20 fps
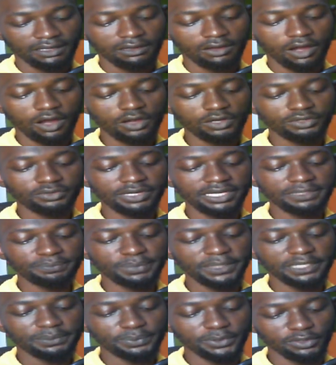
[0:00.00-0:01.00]
100
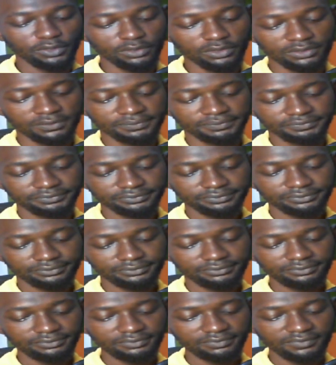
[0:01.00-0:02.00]
people,
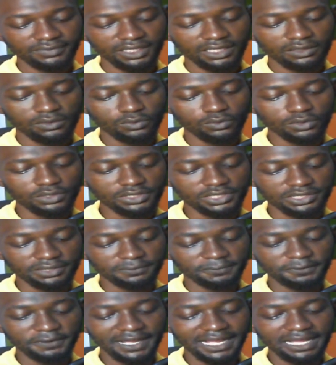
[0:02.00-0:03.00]
was
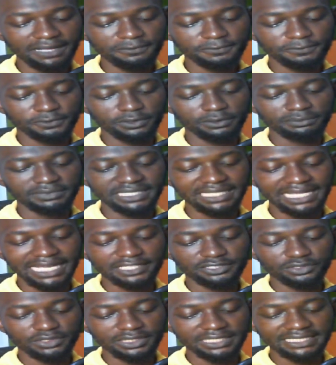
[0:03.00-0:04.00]
far from the
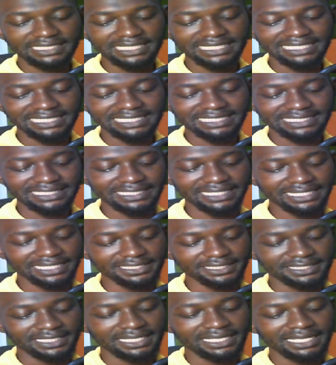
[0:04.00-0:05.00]
isolated
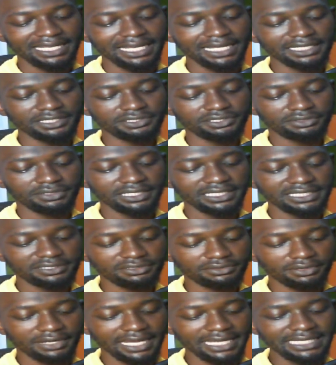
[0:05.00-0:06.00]
incident, an Israeli
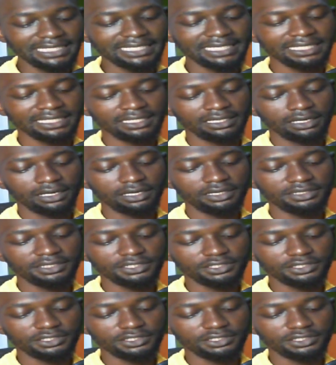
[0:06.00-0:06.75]
strike on the